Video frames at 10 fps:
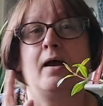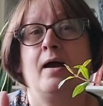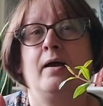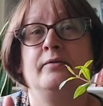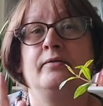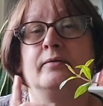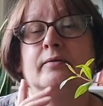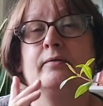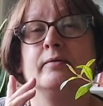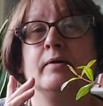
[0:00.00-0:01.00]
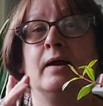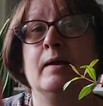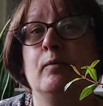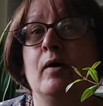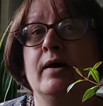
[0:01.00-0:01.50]
And
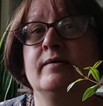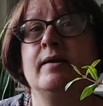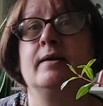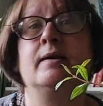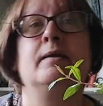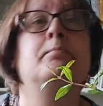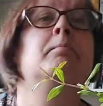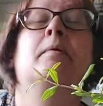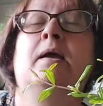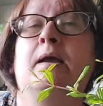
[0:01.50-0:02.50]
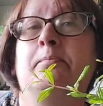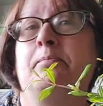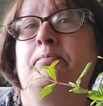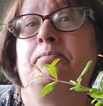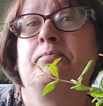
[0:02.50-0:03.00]
what he did,
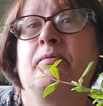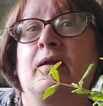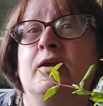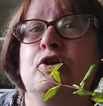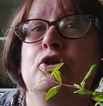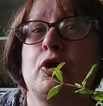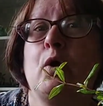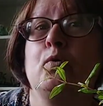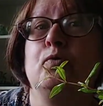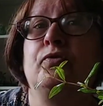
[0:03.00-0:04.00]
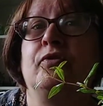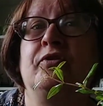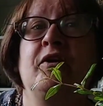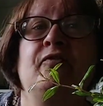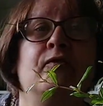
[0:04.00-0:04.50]
he showed the
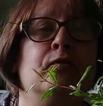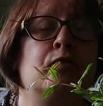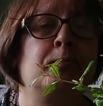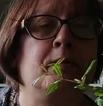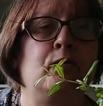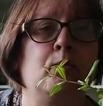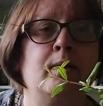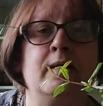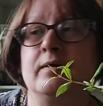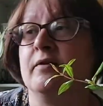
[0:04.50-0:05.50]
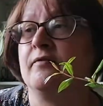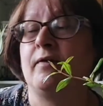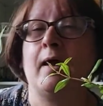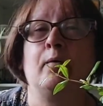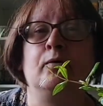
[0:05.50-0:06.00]
difference between the
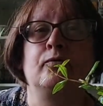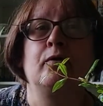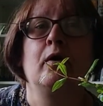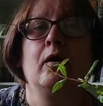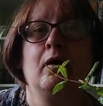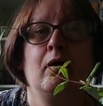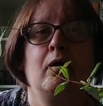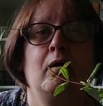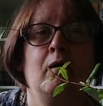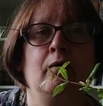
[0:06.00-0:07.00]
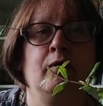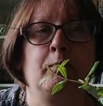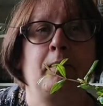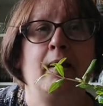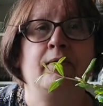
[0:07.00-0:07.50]
flowers on the
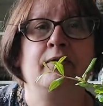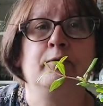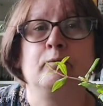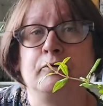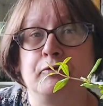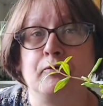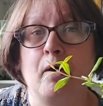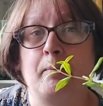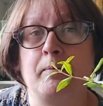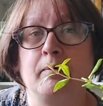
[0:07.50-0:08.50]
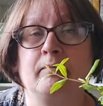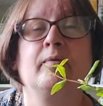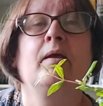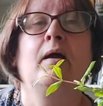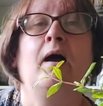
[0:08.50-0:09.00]
plant that would drop
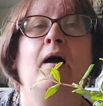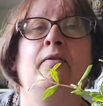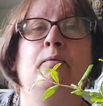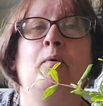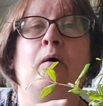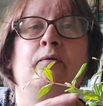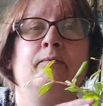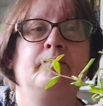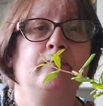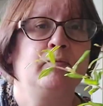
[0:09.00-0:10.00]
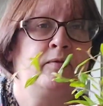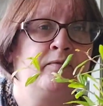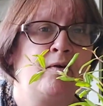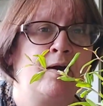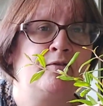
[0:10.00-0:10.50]
and the
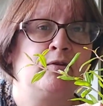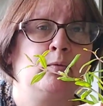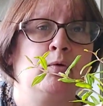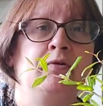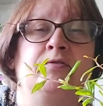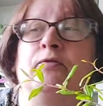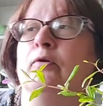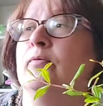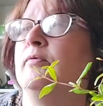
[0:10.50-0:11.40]
variety Wonderful.